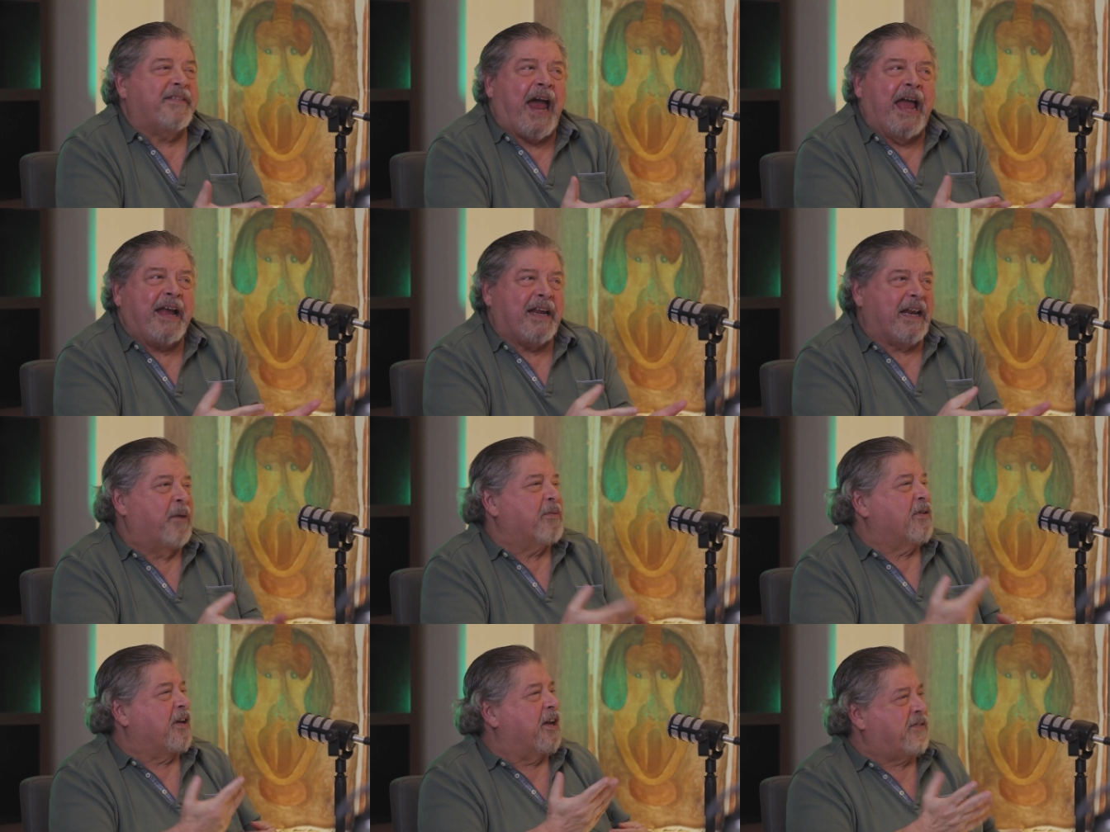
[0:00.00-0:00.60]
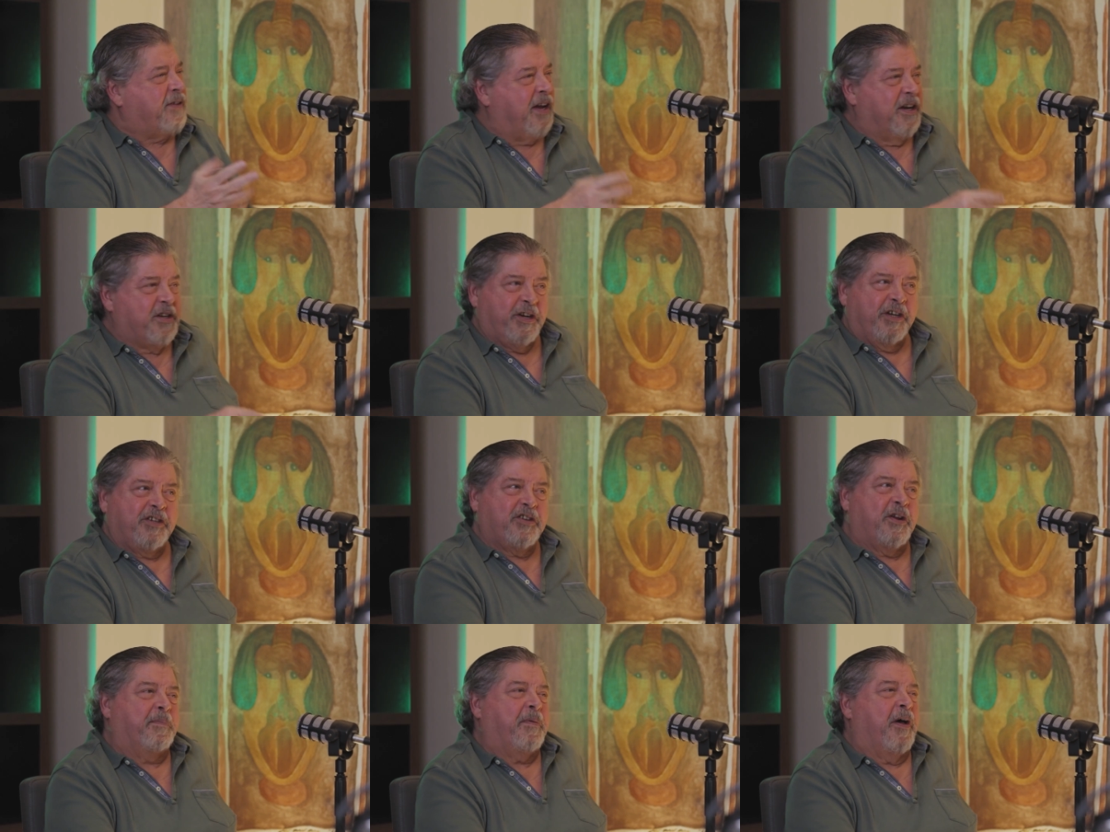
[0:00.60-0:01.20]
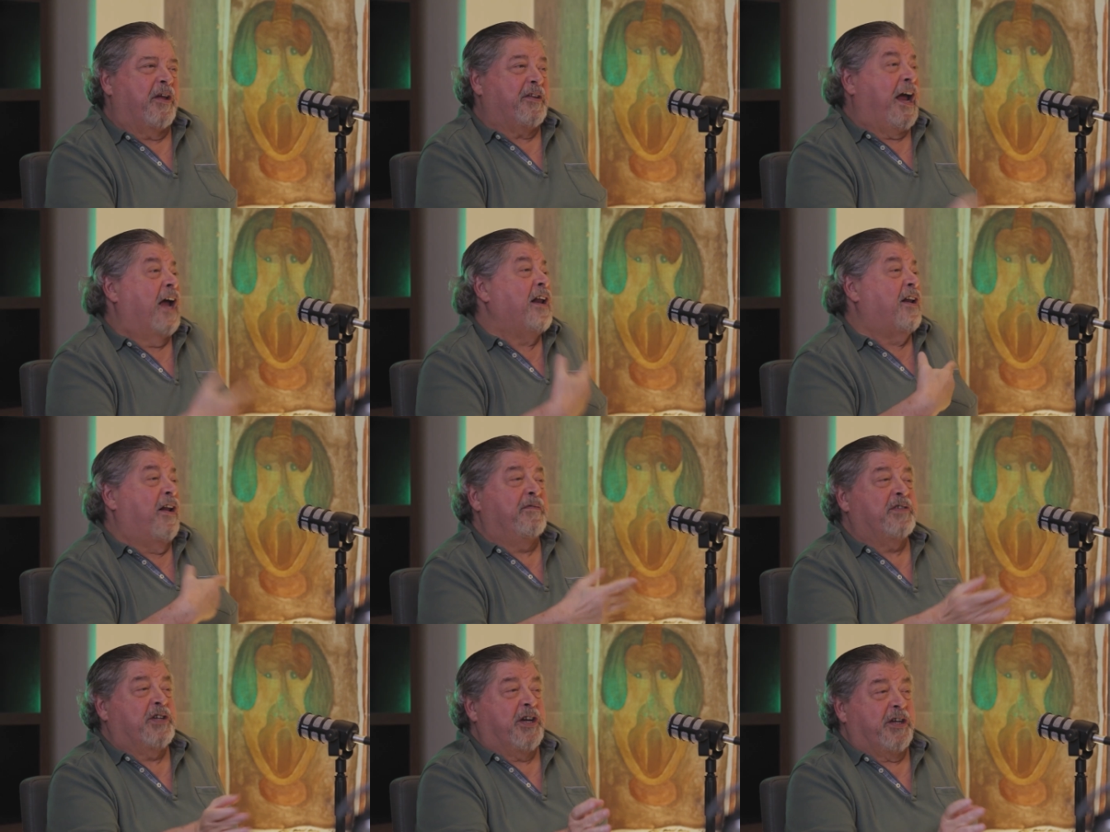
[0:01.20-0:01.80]
Exactly. I was going to say jigsaw puzzle. I
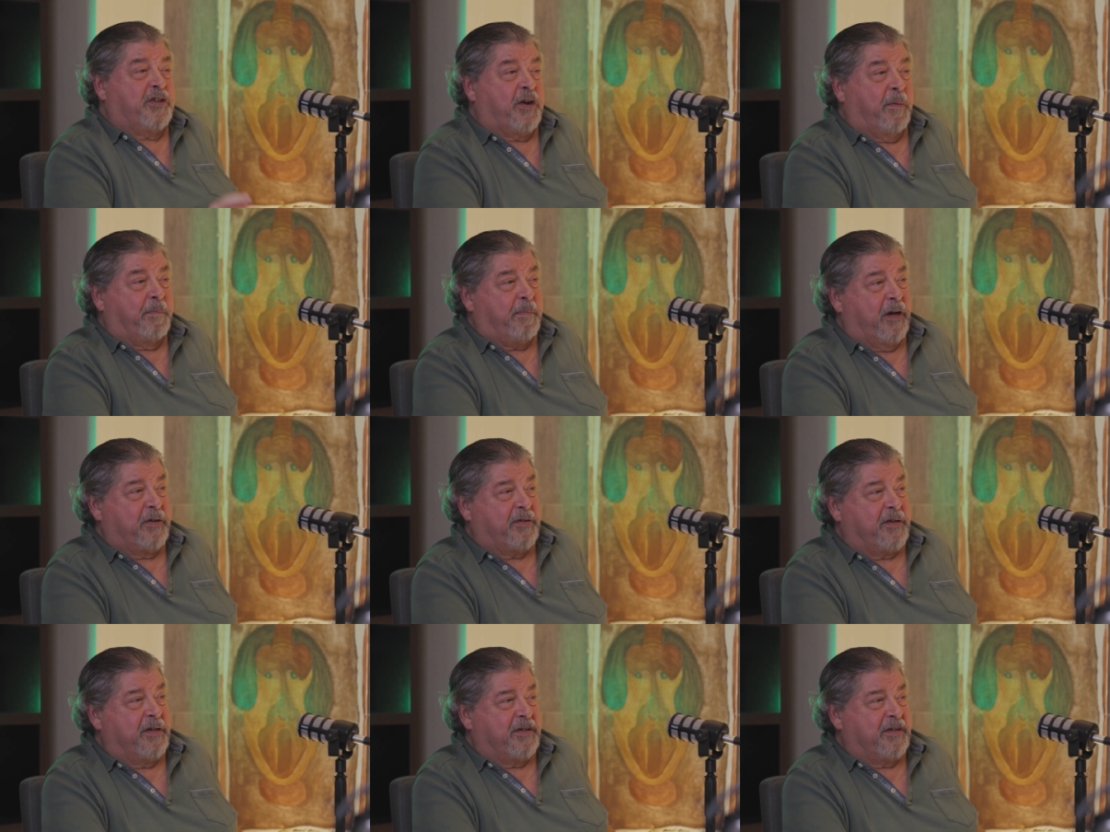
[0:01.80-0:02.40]
love jigsaw puzzles.